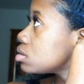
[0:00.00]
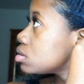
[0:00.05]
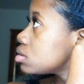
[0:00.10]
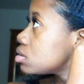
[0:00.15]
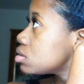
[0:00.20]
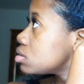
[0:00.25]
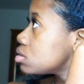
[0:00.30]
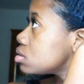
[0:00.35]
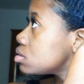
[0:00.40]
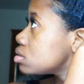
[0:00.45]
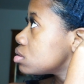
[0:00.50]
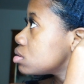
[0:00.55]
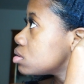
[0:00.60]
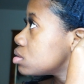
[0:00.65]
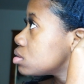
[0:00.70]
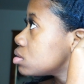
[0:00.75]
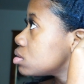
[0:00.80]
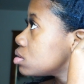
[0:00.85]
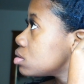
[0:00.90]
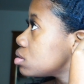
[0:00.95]

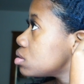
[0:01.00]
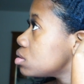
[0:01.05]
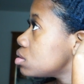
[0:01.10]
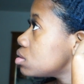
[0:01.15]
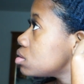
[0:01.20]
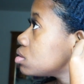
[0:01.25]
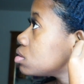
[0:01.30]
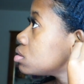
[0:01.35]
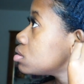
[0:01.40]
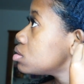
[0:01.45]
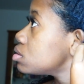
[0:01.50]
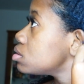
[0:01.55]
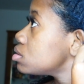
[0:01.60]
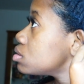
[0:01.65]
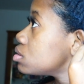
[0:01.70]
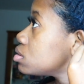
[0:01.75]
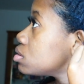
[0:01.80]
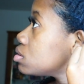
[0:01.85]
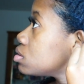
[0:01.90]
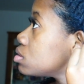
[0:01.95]

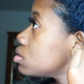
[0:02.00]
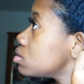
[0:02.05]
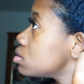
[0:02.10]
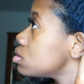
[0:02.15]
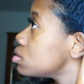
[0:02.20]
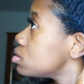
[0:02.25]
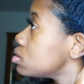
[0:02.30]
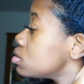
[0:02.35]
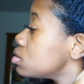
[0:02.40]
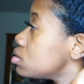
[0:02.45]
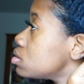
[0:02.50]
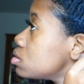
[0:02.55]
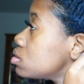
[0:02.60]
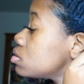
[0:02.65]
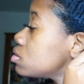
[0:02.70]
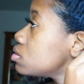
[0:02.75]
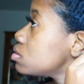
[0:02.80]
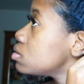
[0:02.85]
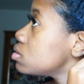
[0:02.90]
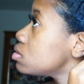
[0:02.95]

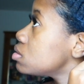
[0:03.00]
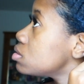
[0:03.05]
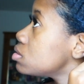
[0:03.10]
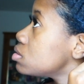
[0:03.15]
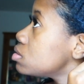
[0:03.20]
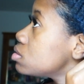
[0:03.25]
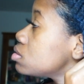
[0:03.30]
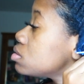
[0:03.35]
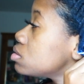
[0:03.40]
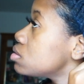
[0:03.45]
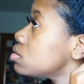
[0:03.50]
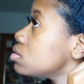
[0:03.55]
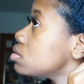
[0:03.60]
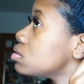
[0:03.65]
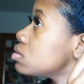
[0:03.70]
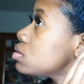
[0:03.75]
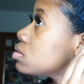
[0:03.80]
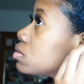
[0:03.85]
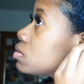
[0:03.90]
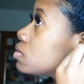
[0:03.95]

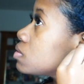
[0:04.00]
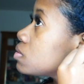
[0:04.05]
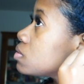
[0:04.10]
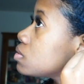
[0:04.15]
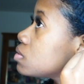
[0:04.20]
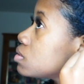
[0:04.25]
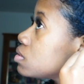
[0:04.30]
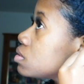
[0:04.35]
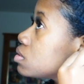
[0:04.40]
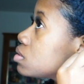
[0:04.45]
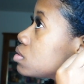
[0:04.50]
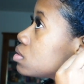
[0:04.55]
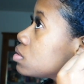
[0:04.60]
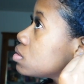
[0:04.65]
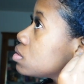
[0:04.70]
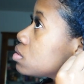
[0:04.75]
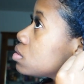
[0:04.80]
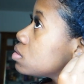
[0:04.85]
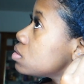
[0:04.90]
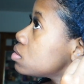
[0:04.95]

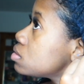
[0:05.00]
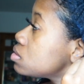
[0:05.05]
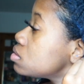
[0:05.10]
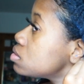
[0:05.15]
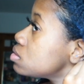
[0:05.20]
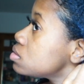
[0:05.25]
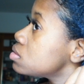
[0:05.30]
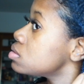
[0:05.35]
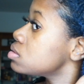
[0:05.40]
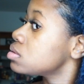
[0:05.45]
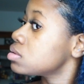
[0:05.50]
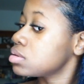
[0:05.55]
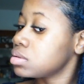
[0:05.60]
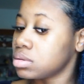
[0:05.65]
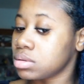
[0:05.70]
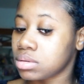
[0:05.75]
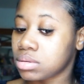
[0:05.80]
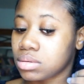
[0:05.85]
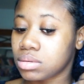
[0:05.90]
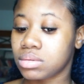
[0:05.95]

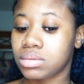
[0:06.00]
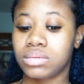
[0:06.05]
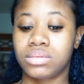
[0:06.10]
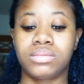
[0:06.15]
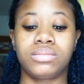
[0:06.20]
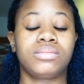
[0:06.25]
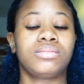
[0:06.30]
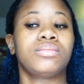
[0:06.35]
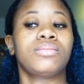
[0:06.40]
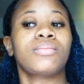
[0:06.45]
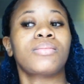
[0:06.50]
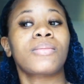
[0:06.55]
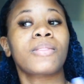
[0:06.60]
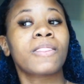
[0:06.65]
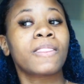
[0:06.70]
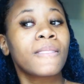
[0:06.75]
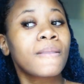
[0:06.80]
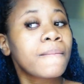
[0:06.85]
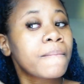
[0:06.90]
(silence)